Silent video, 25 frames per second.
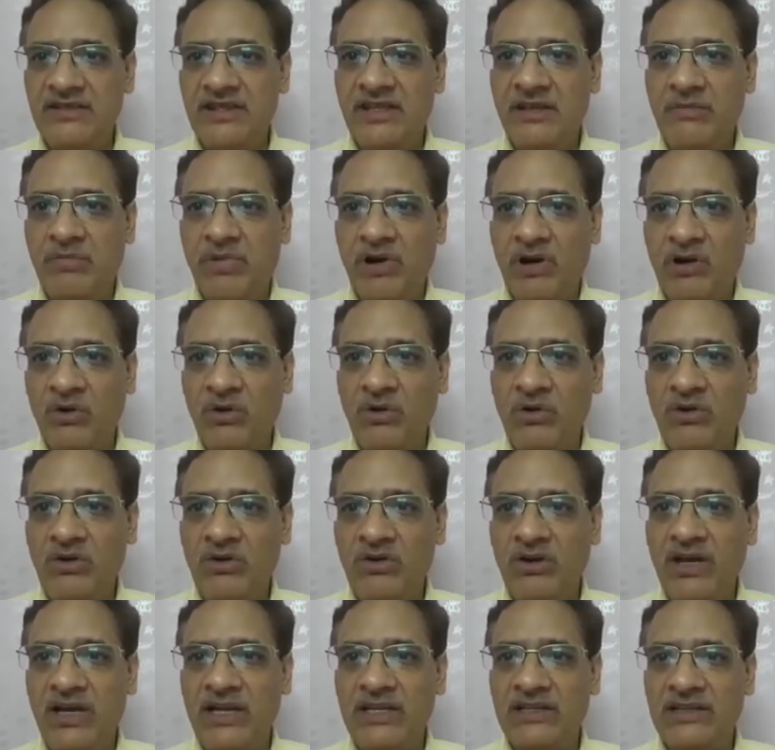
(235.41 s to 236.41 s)
They burrow
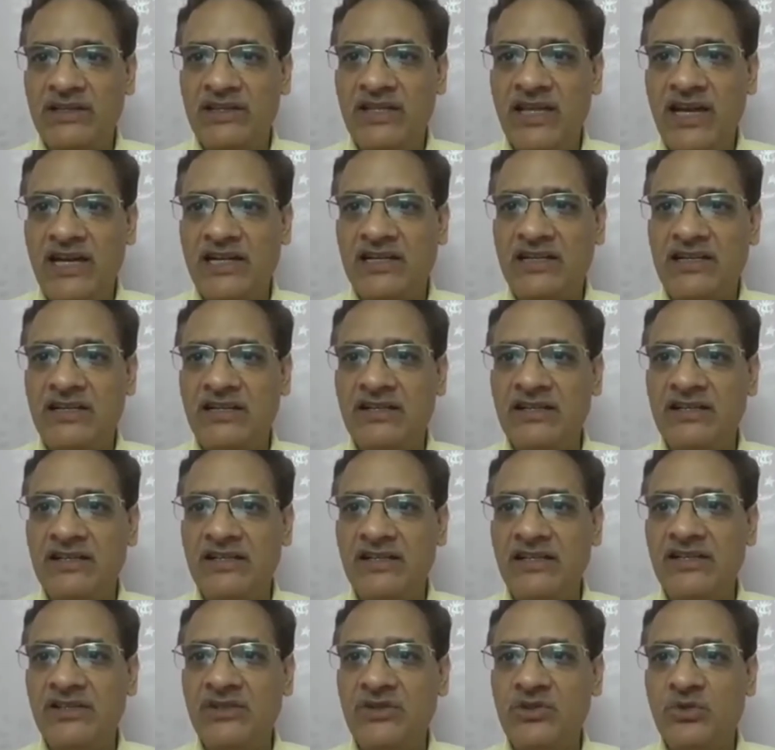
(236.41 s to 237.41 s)
and that
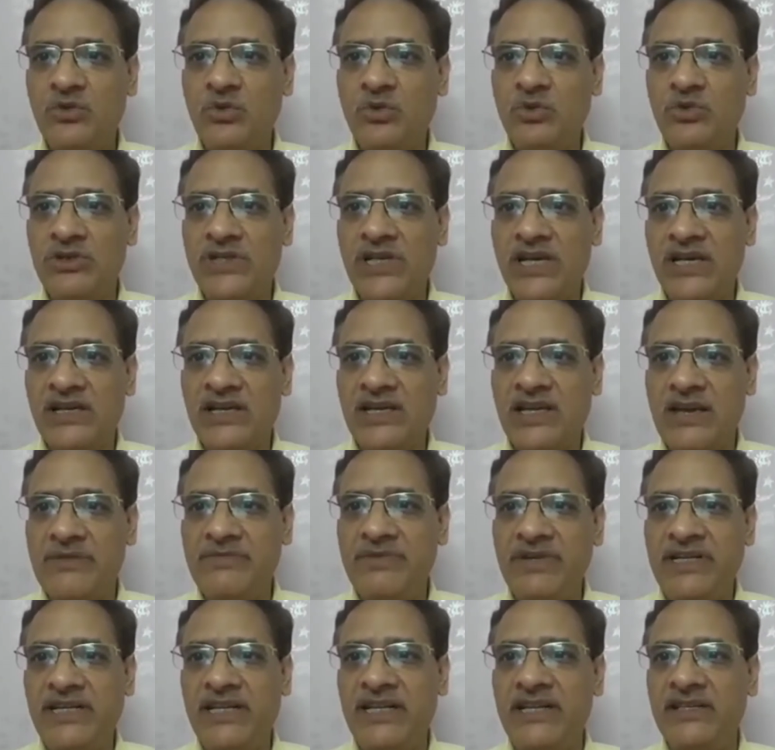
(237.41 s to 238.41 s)
is used,
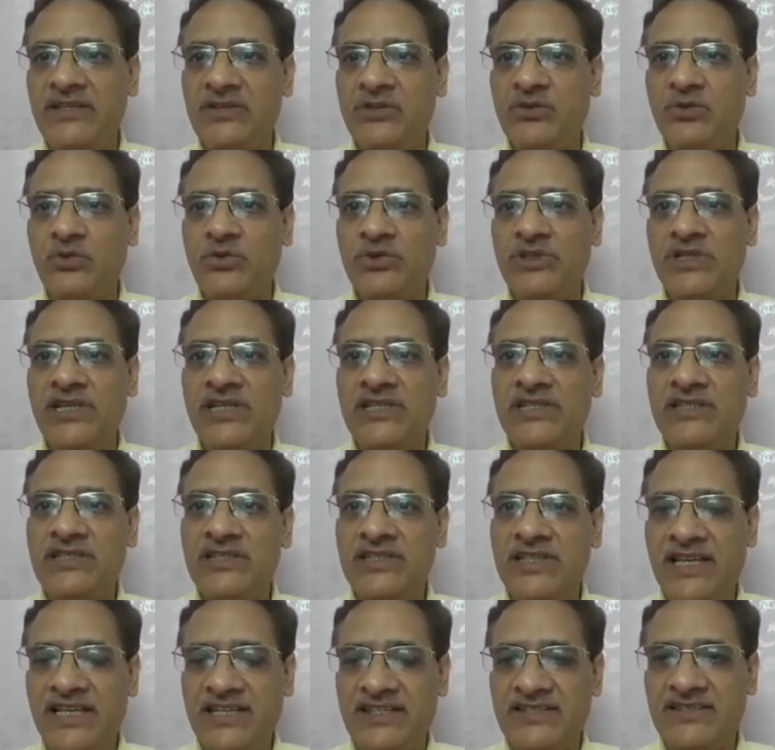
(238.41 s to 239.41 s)
cavity is used as
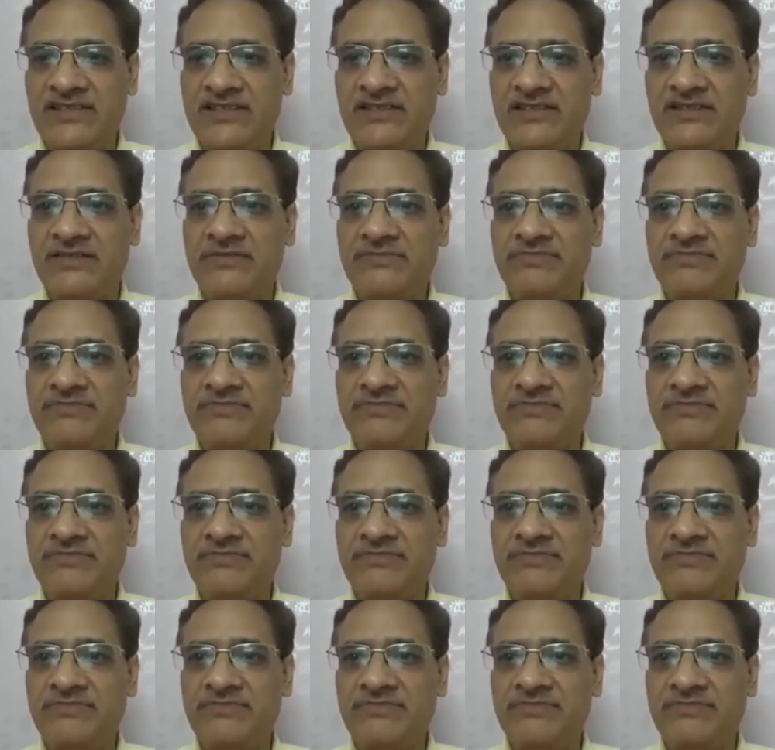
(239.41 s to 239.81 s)
nest.